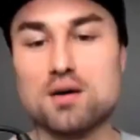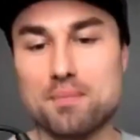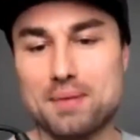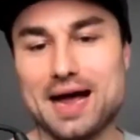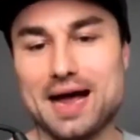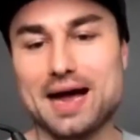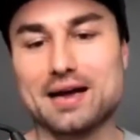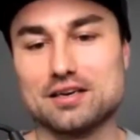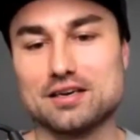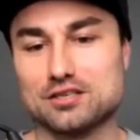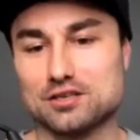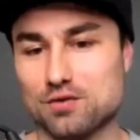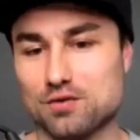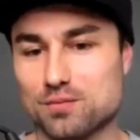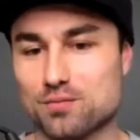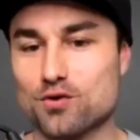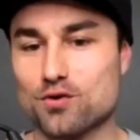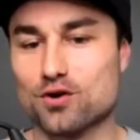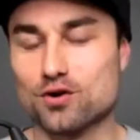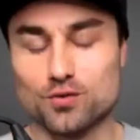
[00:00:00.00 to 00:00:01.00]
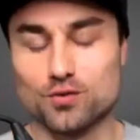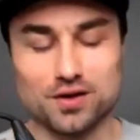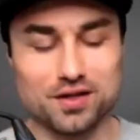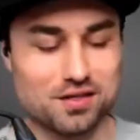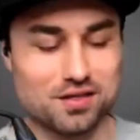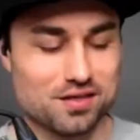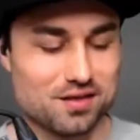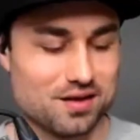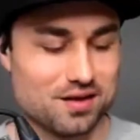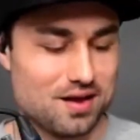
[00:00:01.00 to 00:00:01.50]
package that we're born with.
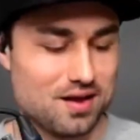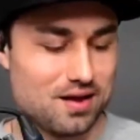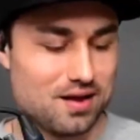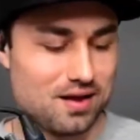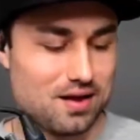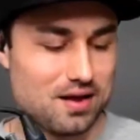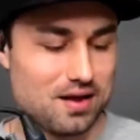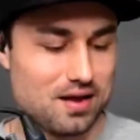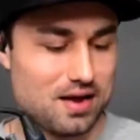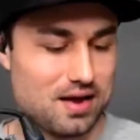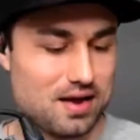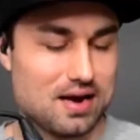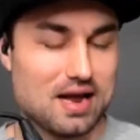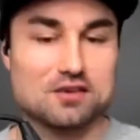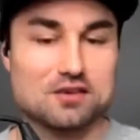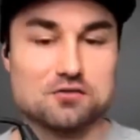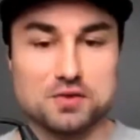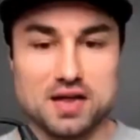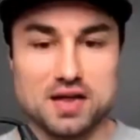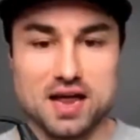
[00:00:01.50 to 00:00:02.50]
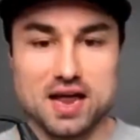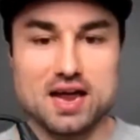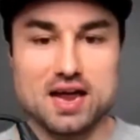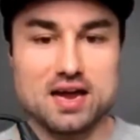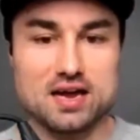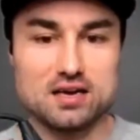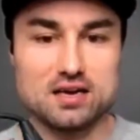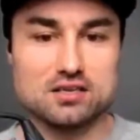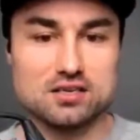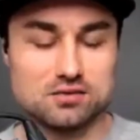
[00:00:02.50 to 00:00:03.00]
And as we
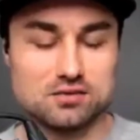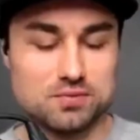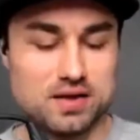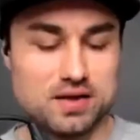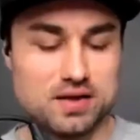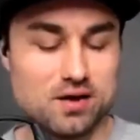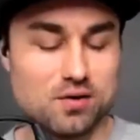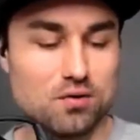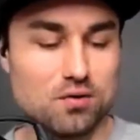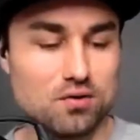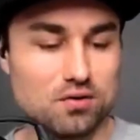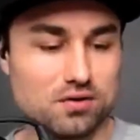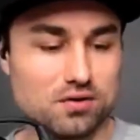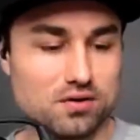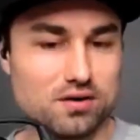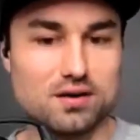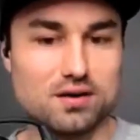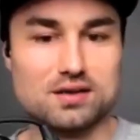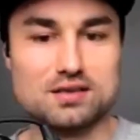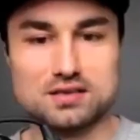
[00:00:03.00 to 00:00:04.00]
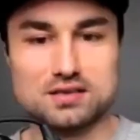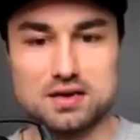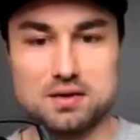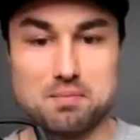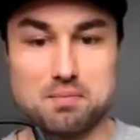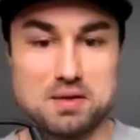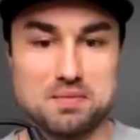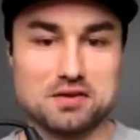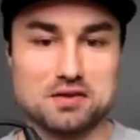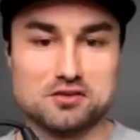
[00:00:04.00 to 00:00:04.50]
age, as we get older, and let's say
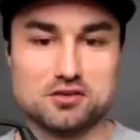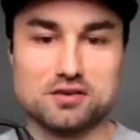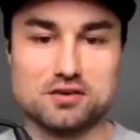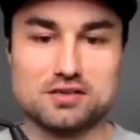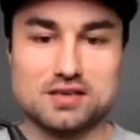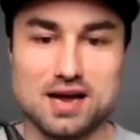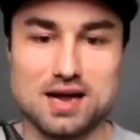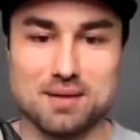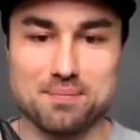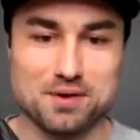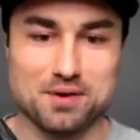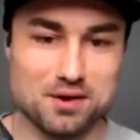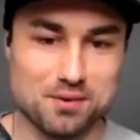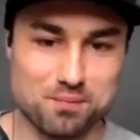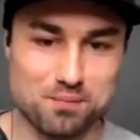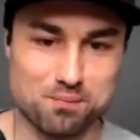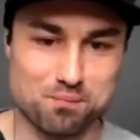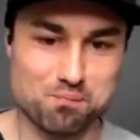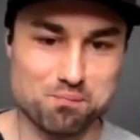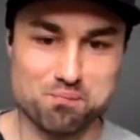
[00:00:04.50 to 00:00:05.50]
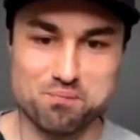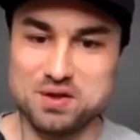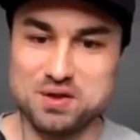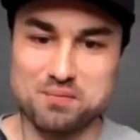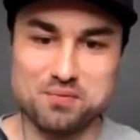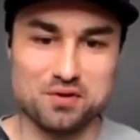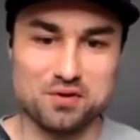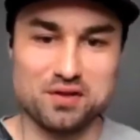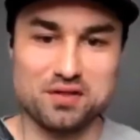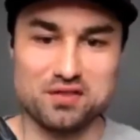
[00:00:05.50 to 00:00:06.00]
maybe this starts happening,
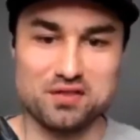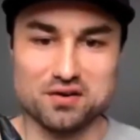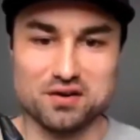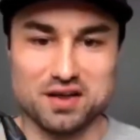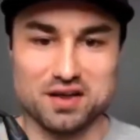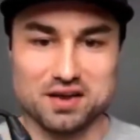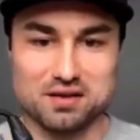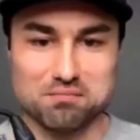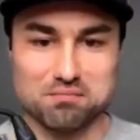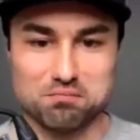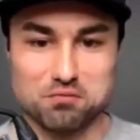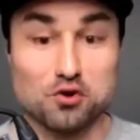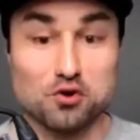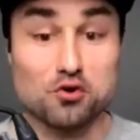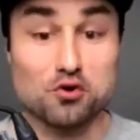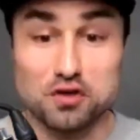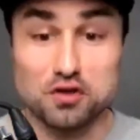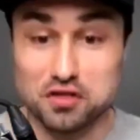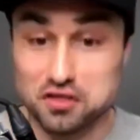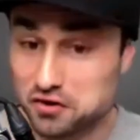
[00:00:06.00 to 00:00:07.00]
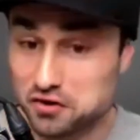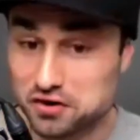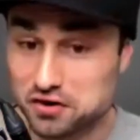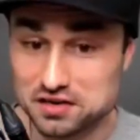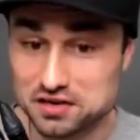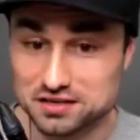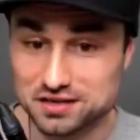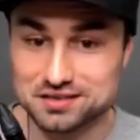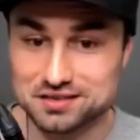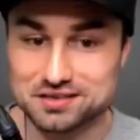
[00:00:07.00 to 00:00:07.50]
people in their like early
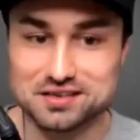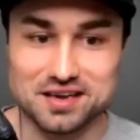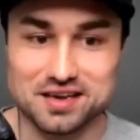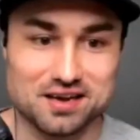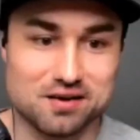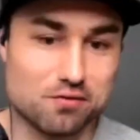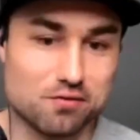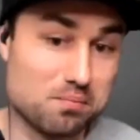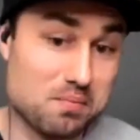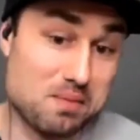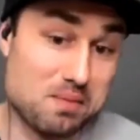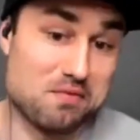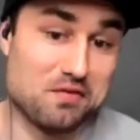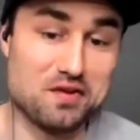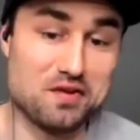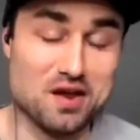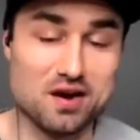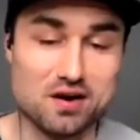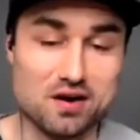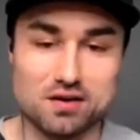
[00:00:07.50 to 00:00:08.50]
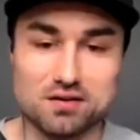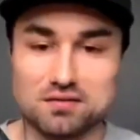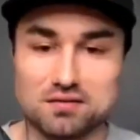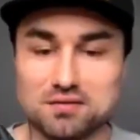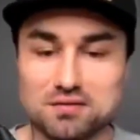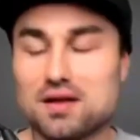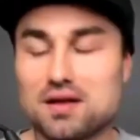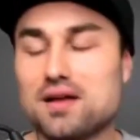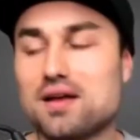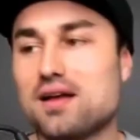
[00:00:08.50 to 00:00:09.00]
30s, let's say, or maybe even younger,
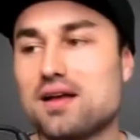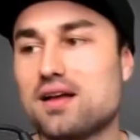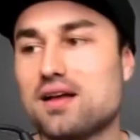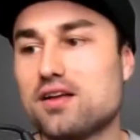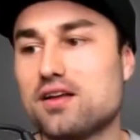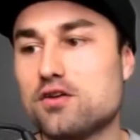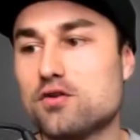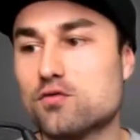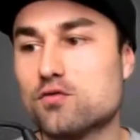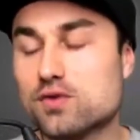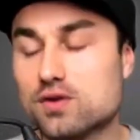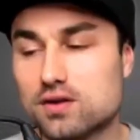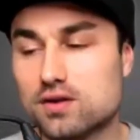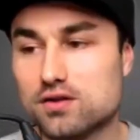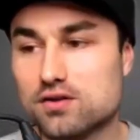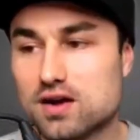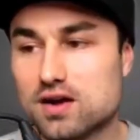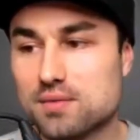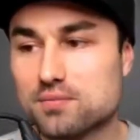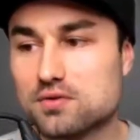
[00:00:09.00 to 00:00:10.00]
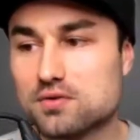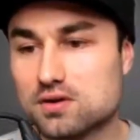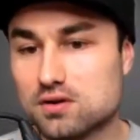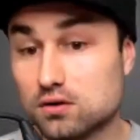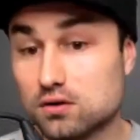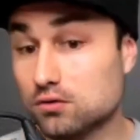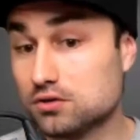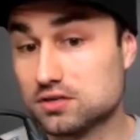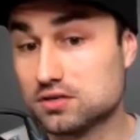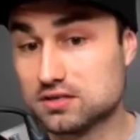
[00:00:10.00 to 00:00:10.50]
you come to a
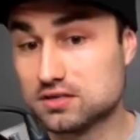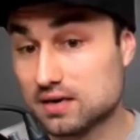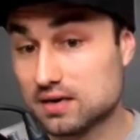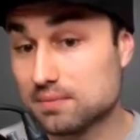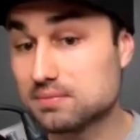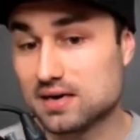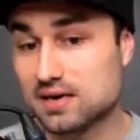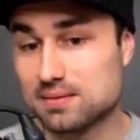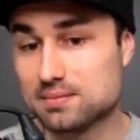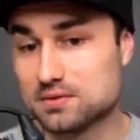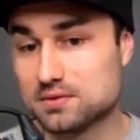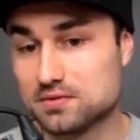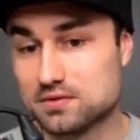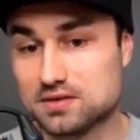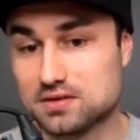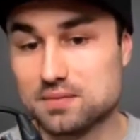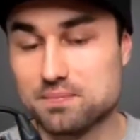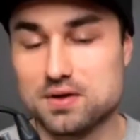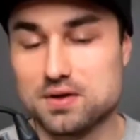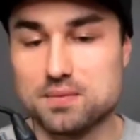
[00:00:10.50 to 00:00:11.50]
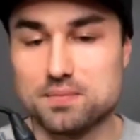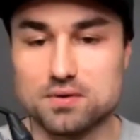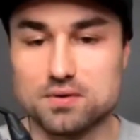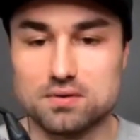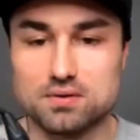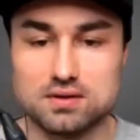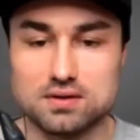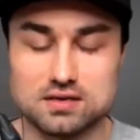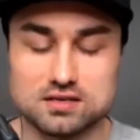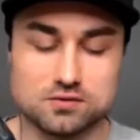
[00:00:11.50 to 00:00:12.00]
conclusion sometimes for some people,
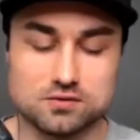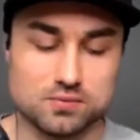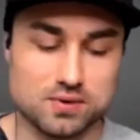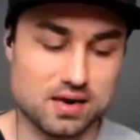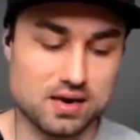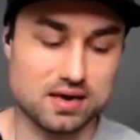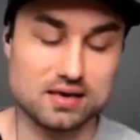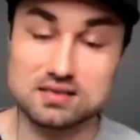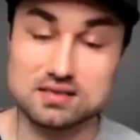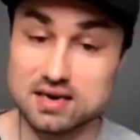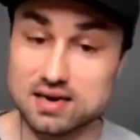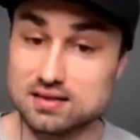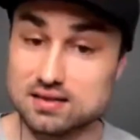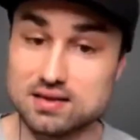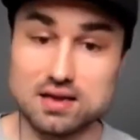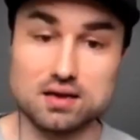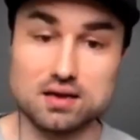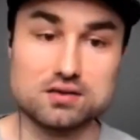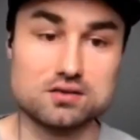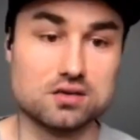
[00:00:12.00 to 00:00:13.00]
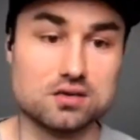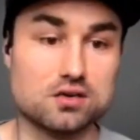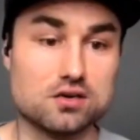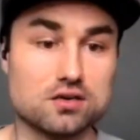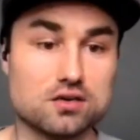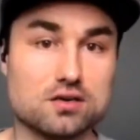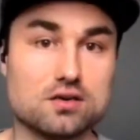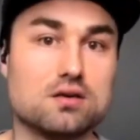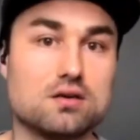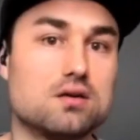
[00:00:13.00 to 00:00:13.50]
and this is why like psychedelics are
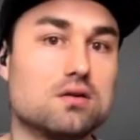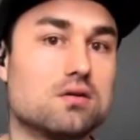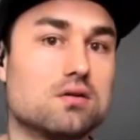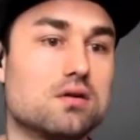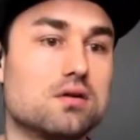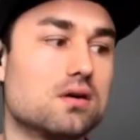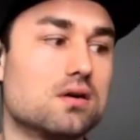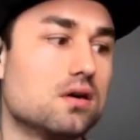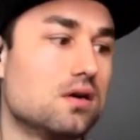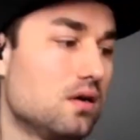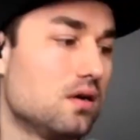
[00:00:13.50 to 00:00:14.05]
good, or